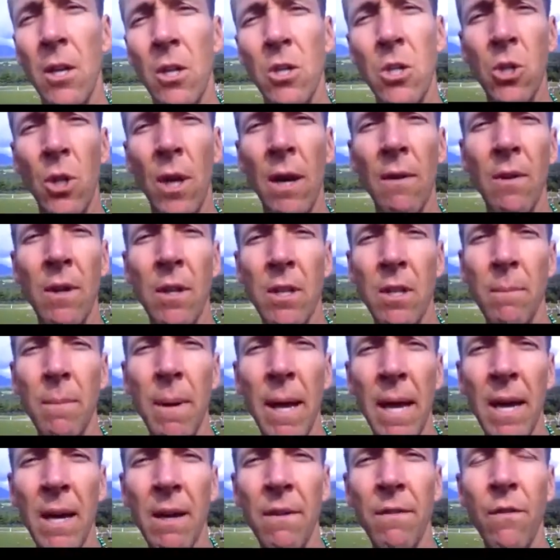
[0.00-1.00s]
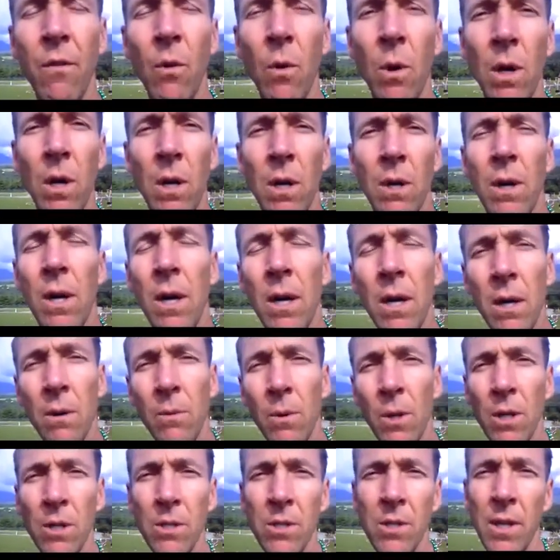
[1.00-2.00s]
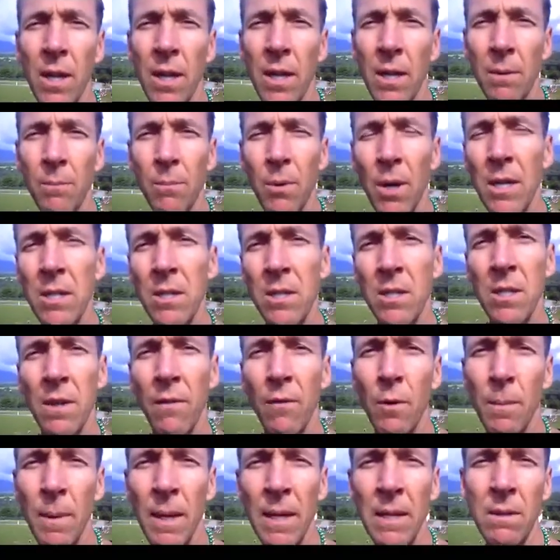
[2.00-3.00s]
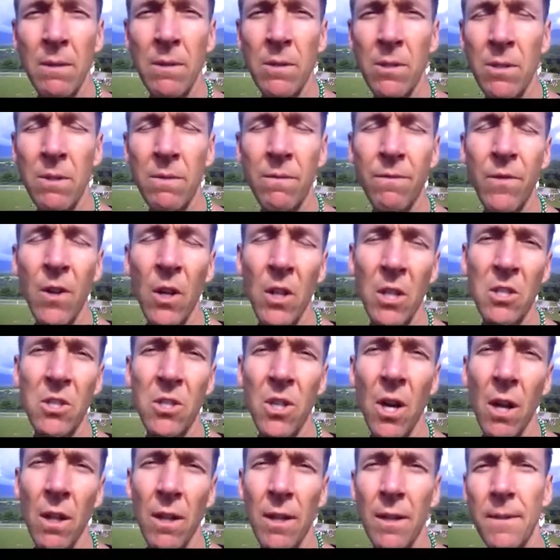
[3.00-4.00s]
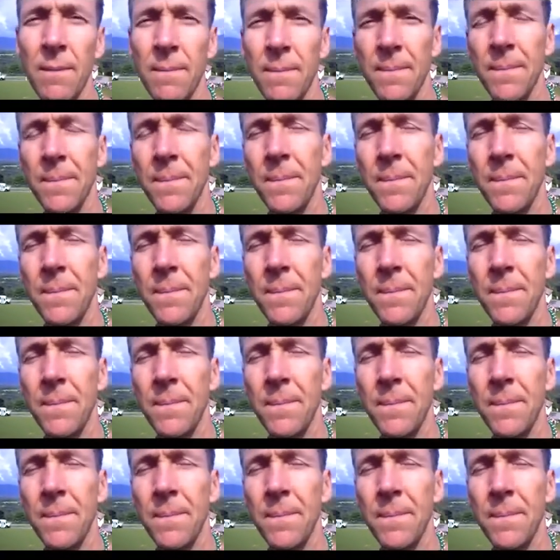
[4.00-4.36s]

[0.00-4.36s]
you still have a demand for uh, real estate and prices have remained fairly solid.